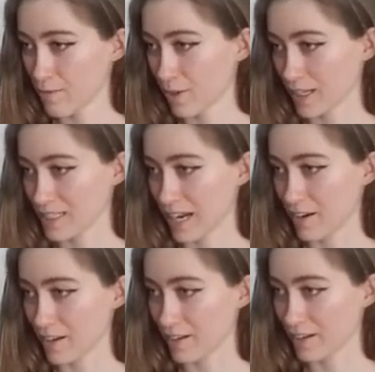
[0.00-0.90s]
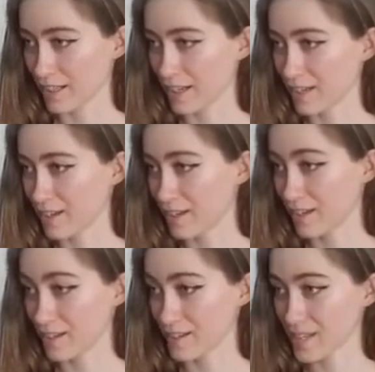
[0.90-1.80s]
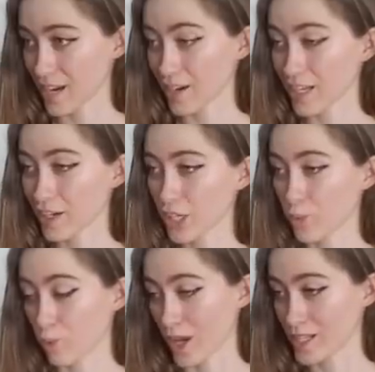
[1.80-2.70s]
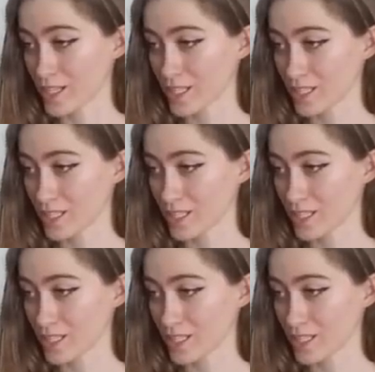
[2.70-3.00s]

Fucking tired of hearing that. Tired of hearing what?